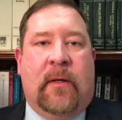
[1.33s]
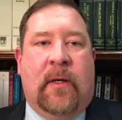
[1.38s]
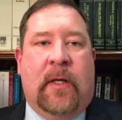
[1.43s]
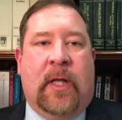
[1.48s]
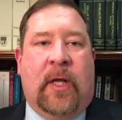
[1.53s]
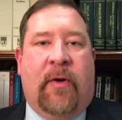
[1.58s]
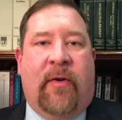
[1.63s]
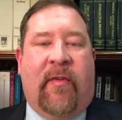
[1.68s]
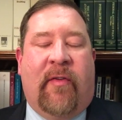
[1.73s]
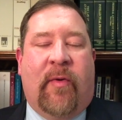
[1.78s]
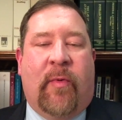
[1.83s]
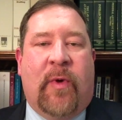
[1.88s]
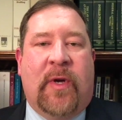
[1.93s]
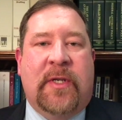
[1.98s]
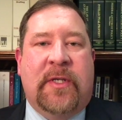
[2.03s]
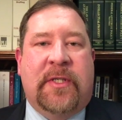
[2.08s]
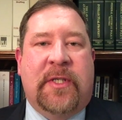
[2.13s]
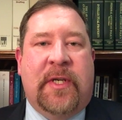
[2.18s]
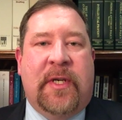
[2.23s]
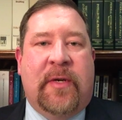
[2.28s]
Hello
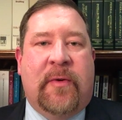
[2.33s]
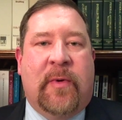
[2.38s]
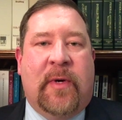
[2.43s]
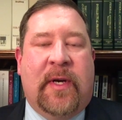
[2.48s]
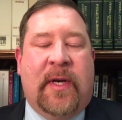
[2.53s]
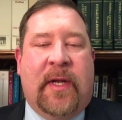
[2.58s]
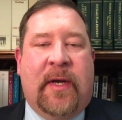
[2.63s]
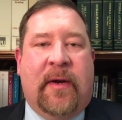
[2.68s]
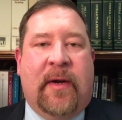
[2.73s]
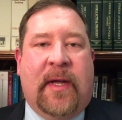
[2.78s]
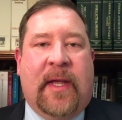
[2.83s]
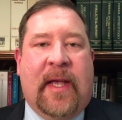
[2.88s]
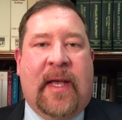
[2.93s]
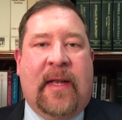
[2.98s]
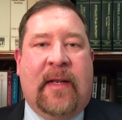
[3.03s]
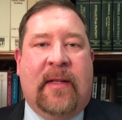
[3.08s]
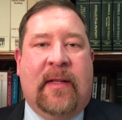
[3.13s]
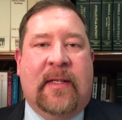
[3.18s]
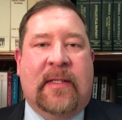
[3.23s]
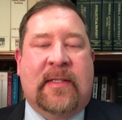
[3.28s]
everyone, Gene Quinn here
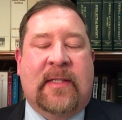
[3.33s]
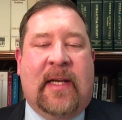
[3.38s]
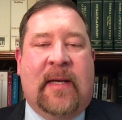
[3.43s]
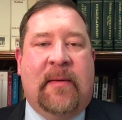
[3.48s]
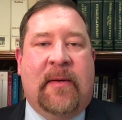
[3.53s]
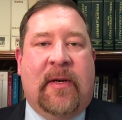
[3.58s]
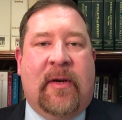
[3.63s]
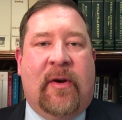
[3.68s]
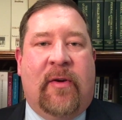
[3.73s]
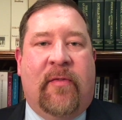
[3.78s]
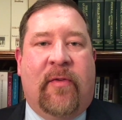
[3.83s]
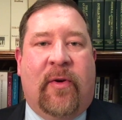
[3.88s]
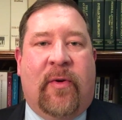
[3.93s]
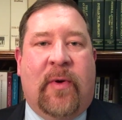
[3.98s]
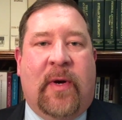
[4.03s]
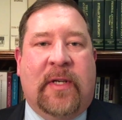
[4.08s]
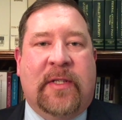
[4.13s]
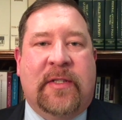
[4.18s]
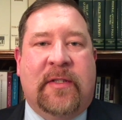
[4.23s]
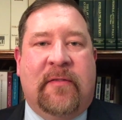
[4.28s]
again, this time to go over
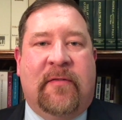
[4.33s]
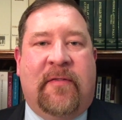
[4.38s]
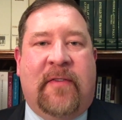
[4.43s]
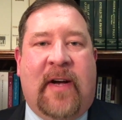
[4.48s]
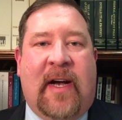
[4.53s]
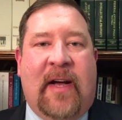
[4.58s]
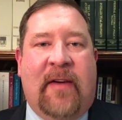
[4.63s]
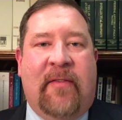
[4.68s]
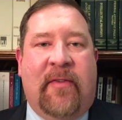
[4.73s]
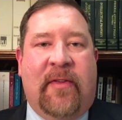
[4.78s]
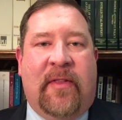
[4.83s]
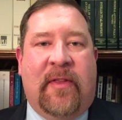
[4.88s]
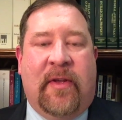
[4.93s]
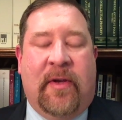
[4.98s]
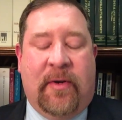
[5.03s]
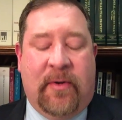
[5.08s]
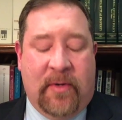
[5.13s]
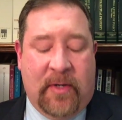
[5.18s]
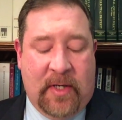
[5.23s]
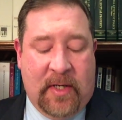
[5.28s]
question 5 with
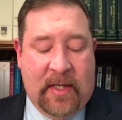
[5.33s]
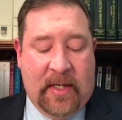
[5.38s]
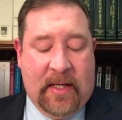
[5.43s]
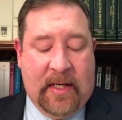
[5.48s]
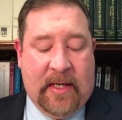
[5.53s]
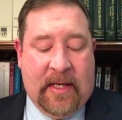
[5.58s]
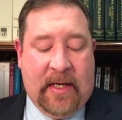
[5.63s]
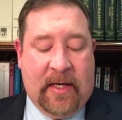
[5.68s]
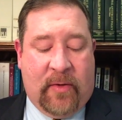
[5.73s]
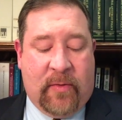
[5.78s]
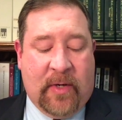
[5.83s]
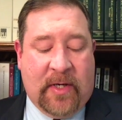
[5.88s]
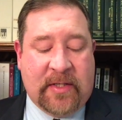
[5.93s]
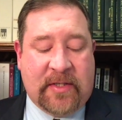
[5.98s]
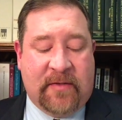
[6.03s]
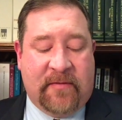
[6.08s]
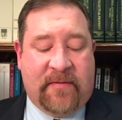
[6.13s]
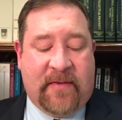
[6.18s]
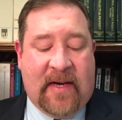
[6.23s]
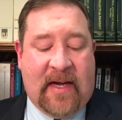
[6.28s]
you. And in
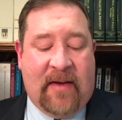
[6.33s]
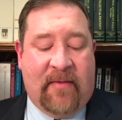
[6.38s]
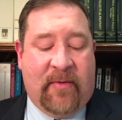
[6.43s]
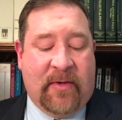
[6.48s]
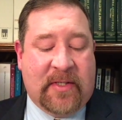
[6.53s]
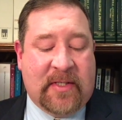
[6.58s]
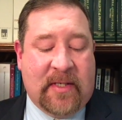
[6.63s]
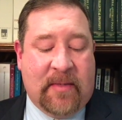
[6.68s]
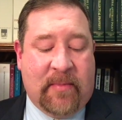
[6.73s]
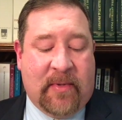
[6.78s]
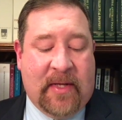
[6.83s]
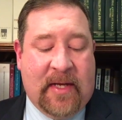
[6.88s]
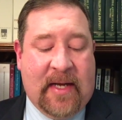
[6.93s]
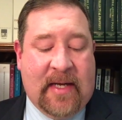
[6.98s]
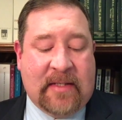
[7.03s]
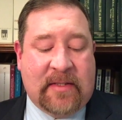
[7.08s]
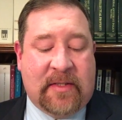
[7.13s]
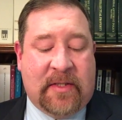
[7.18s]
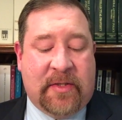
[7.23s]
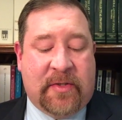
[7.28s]
question 5, we simply
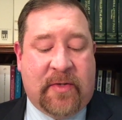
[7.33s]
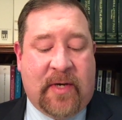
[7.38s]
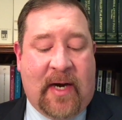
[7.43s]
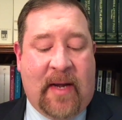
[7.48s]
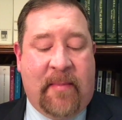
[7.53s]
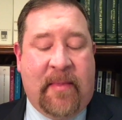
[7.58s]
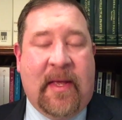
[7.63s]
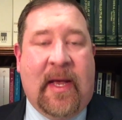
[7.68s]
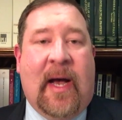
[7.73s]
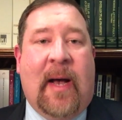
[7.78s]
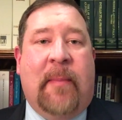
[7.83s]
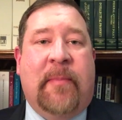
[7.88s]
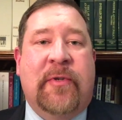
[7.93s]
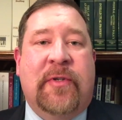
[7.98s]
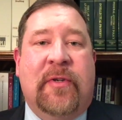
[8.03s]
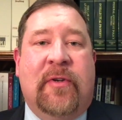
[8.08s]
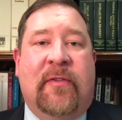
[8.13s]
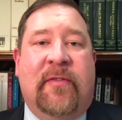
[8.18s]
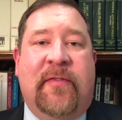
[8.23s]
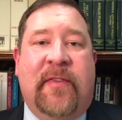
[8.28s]
ask, describe the
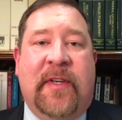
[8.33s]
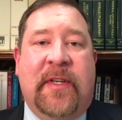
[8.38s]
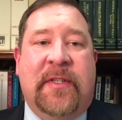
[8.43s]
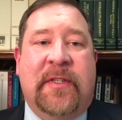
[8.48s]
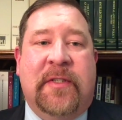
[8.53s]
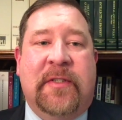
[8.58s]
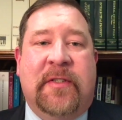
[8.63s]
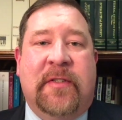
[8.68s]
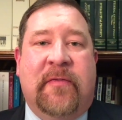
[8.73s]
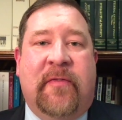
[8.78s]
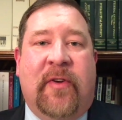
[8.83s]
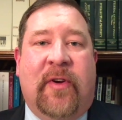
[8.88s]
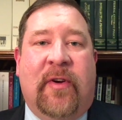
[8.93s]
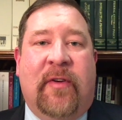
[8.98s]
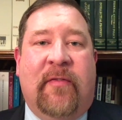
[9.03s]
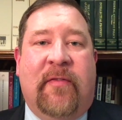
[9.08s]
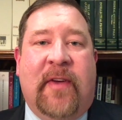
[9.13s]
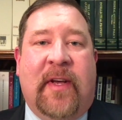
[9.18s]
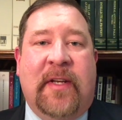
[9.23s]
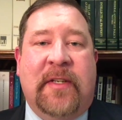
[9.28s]
optional features of your
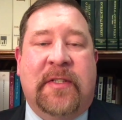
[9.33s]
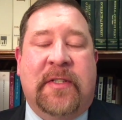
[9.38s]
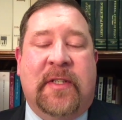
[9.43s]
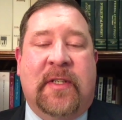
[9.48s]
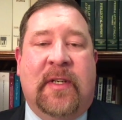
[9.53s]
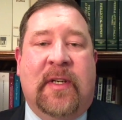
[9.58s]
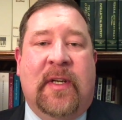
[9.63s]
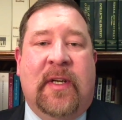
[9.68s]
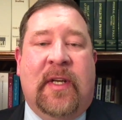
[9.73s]
invention.